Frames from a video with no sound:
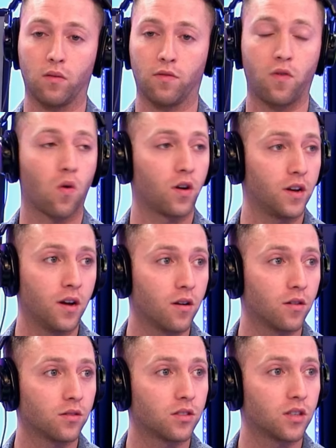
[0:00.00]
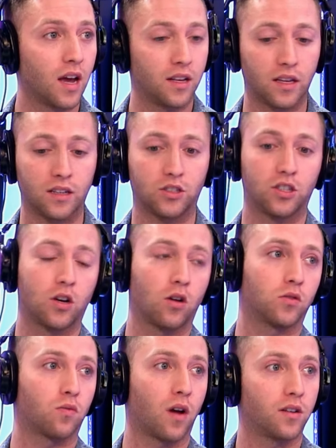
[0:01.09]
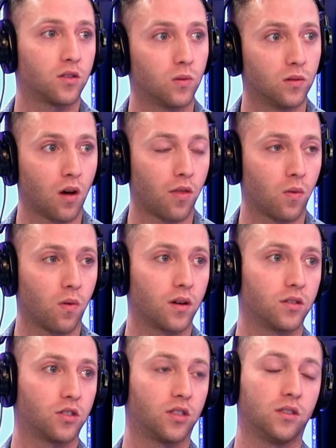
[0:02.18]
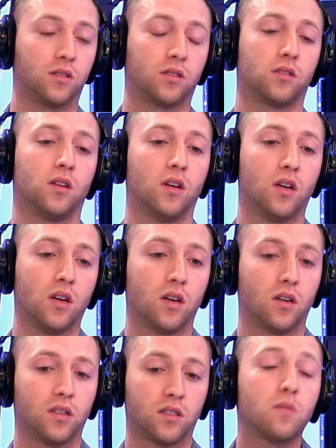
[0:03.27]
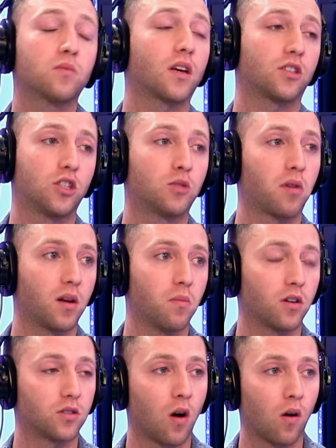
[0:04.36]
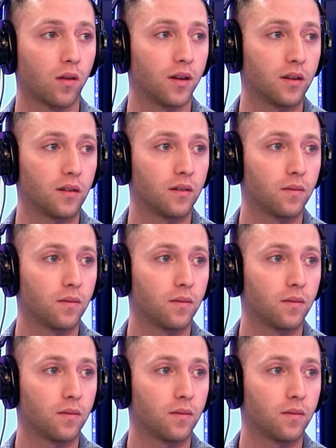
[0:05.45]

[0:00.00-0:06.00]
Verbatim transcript: 4 years, and then she goes right to another one, and seems like she's pretty much all in.